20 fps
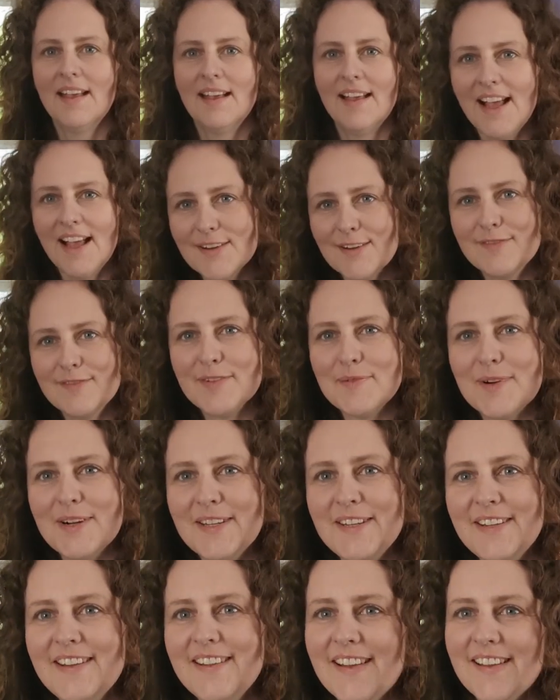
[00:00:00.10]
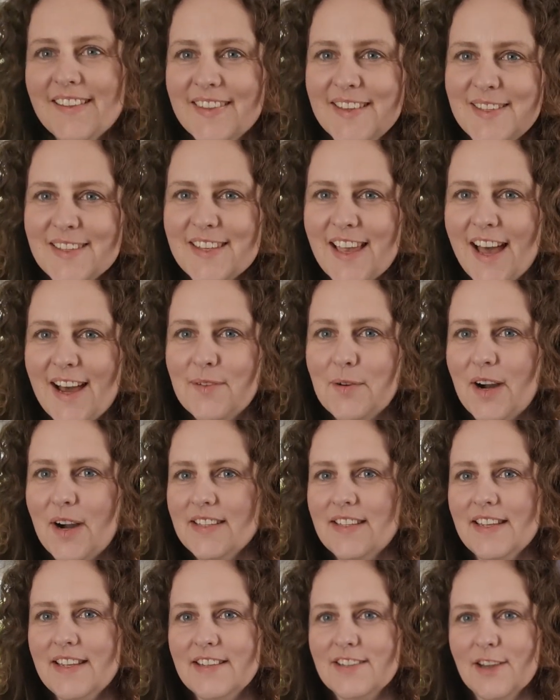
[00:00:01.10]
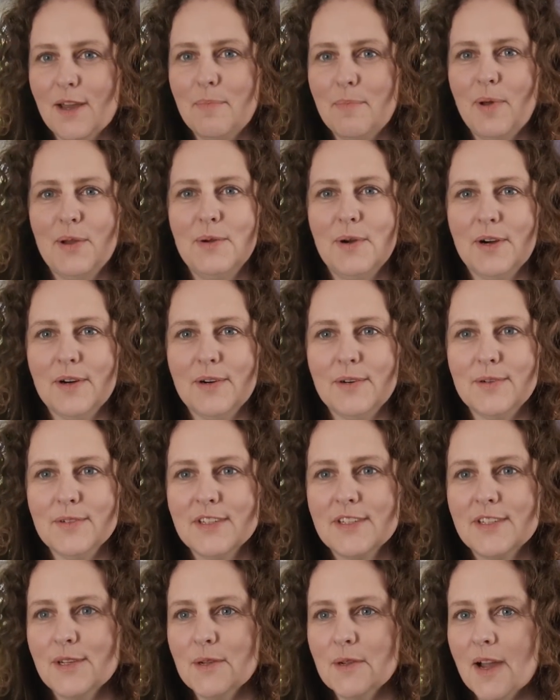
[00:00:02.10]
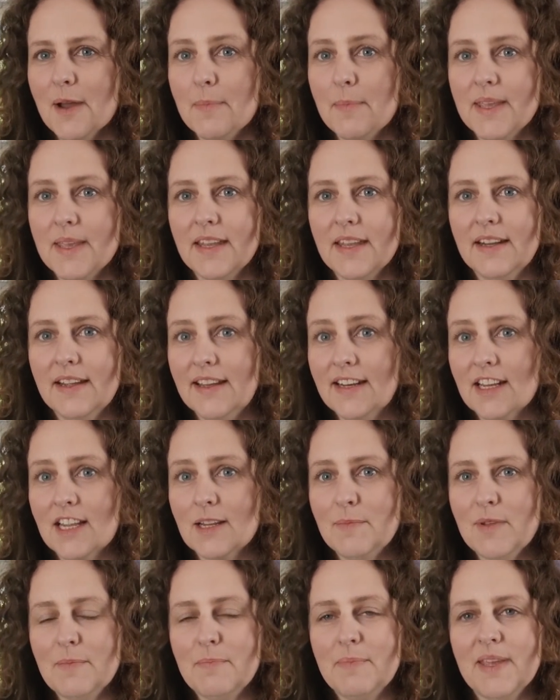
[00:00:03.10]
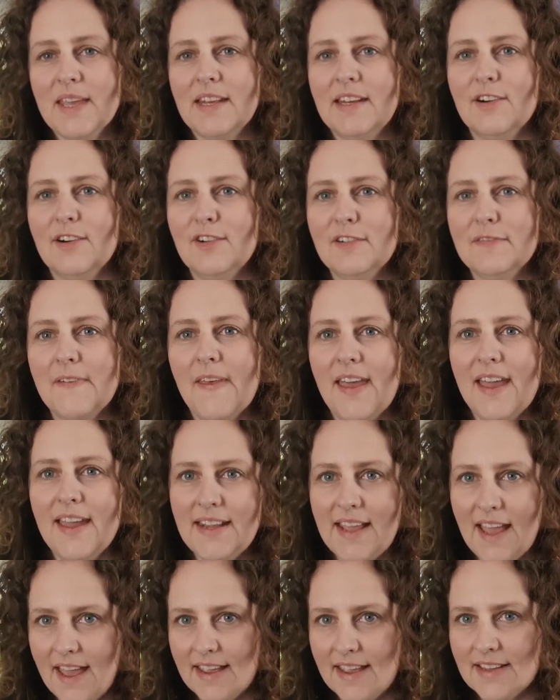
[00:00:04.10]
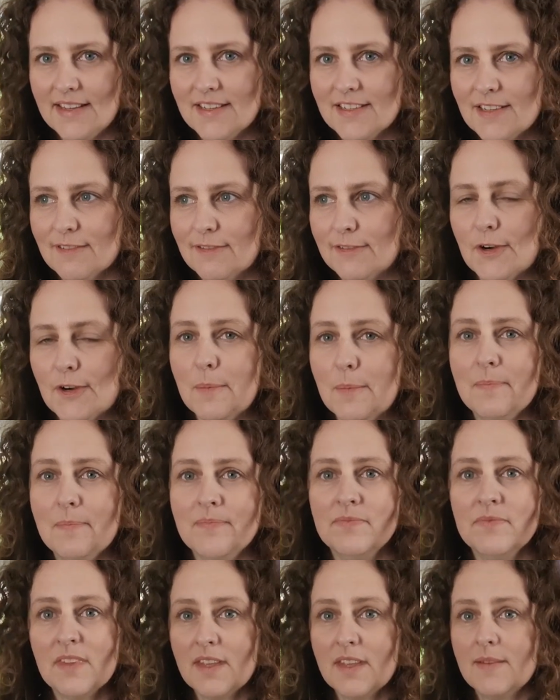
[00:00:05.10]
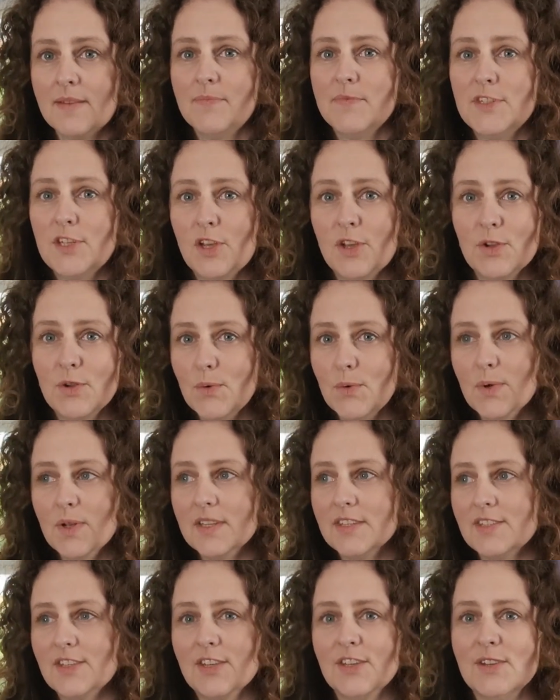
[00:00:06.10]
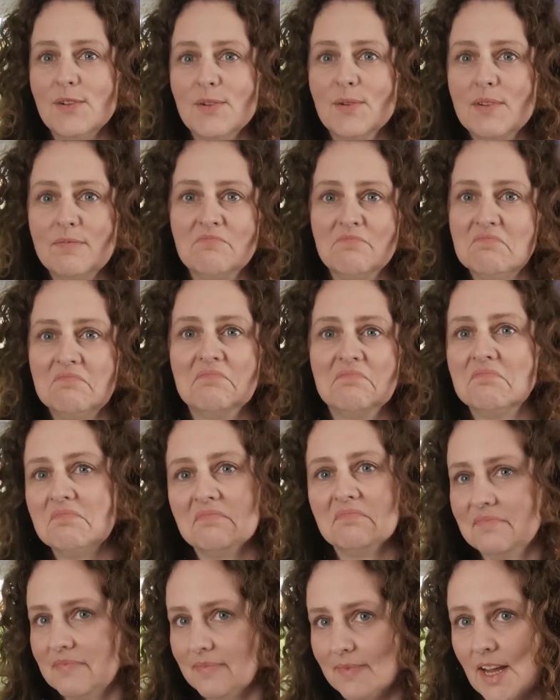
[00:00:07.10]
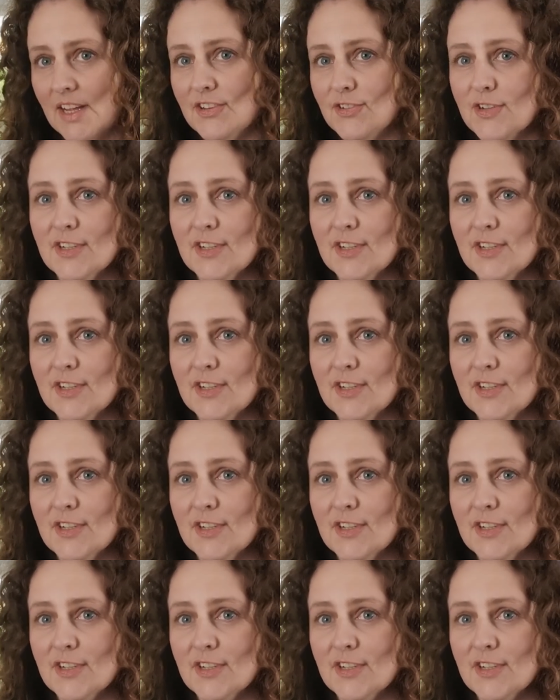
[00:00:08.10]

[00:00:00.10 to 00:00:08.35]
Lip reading: everyone, this is how I teach a bow hold to a beginner, and it can be a beginner of any age from 2 to 100.